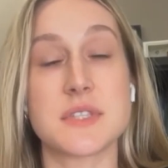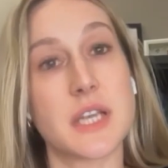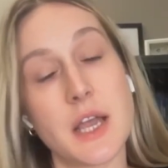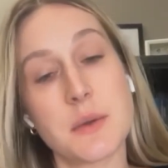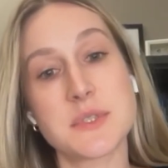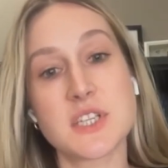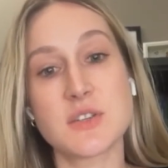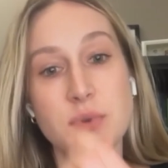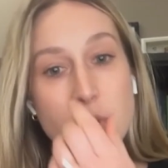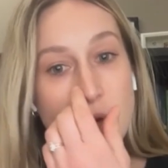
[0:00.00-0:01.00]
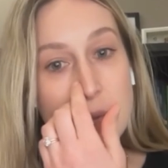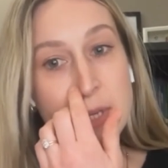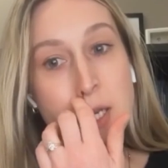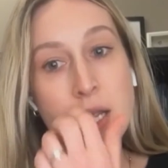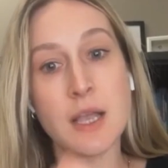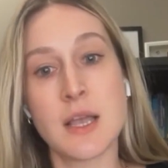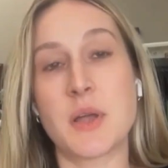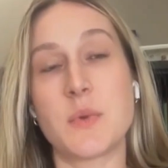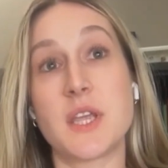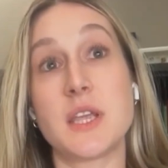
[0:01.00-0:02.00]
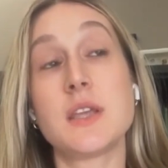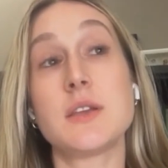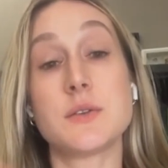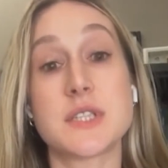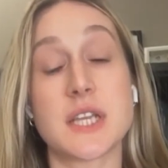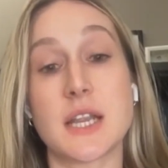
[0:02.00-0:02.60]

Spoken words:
of skill acquisition programming, but we use